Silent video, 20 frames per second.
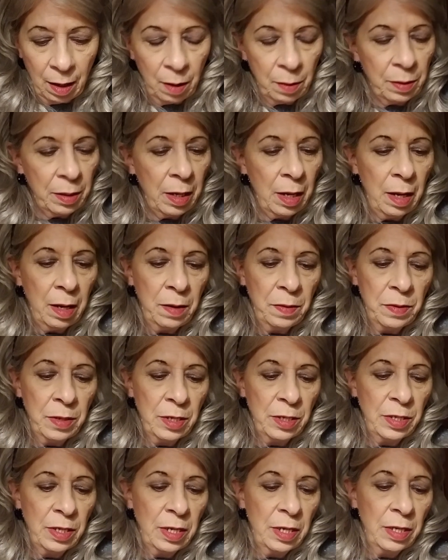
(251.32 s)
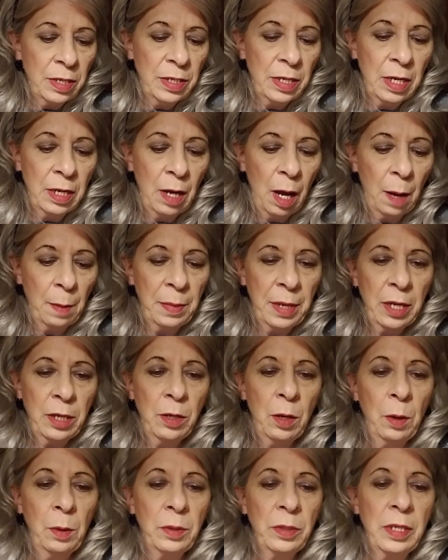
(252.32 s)
Okay, and this is, he got me a
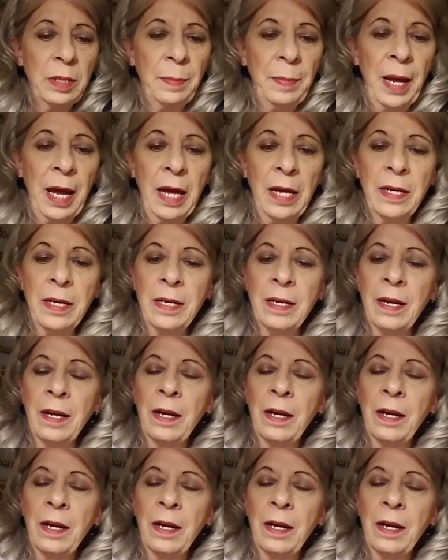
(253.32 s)
notepad.